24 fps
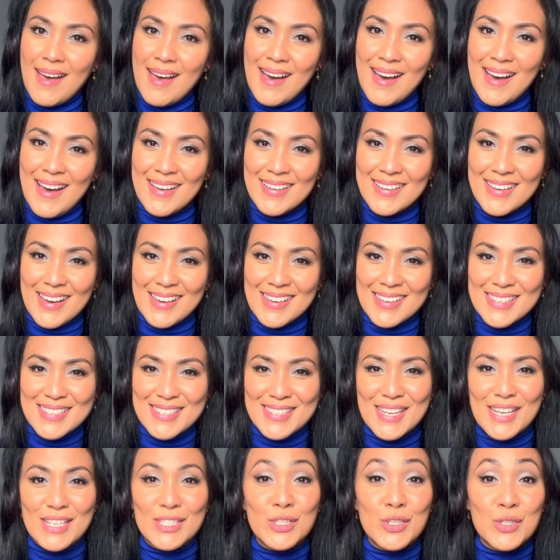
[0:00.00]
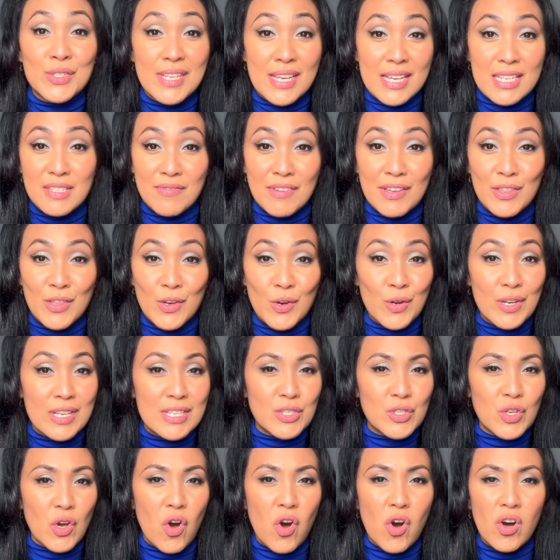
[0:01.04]
Hi guys, today's video
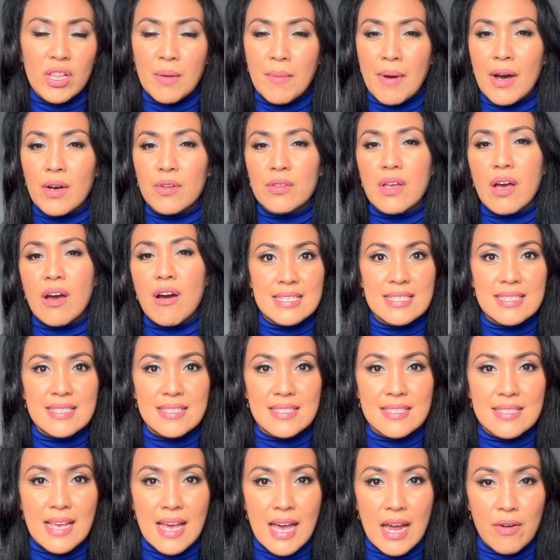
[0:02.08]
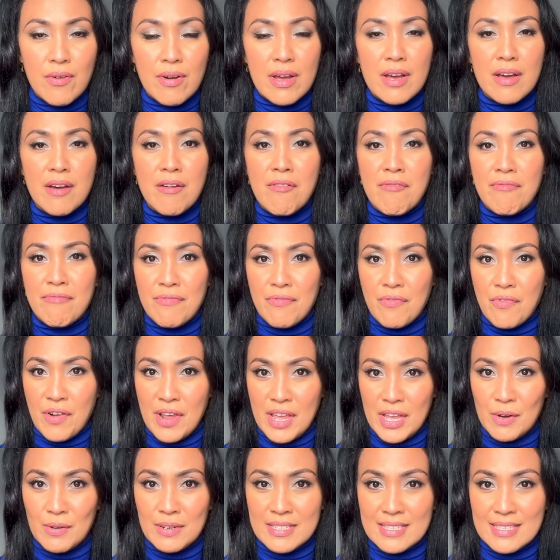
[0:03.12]
is all about Zara
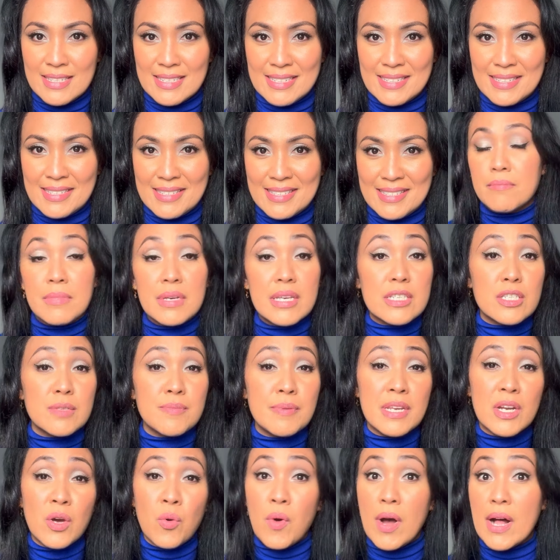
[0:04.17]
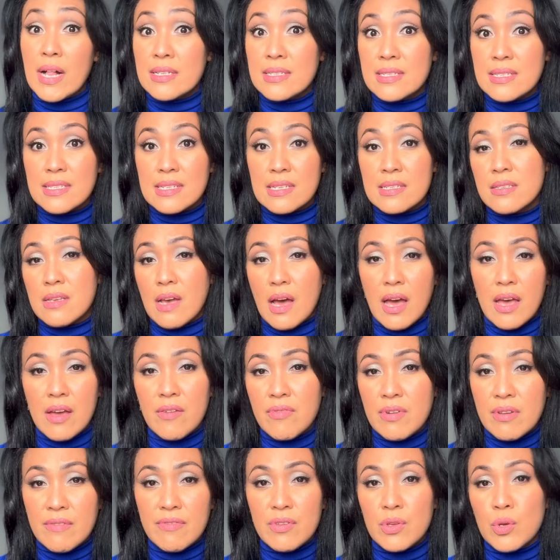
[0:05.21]
fragrances. It's been a while since I
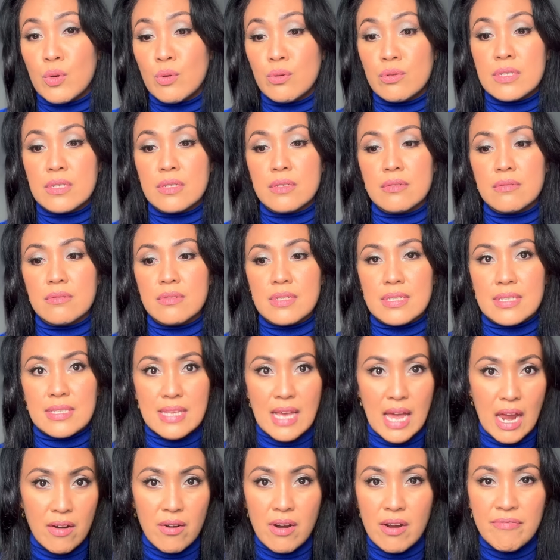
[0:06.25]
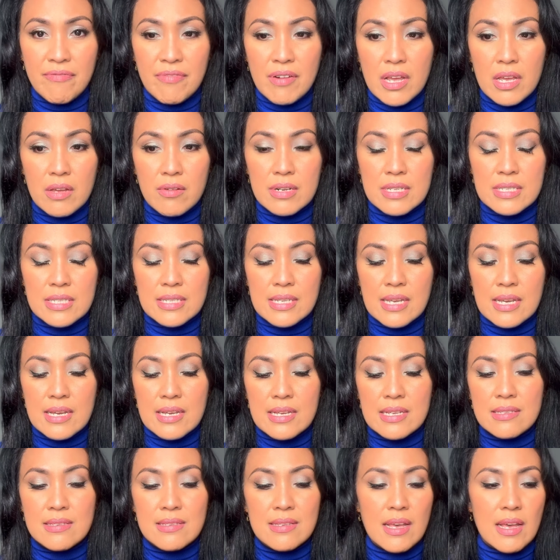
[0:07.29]
reviewed Zara
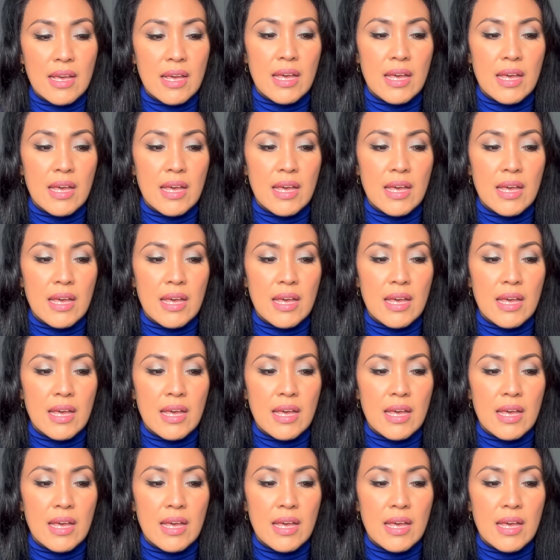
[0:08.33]
fragrances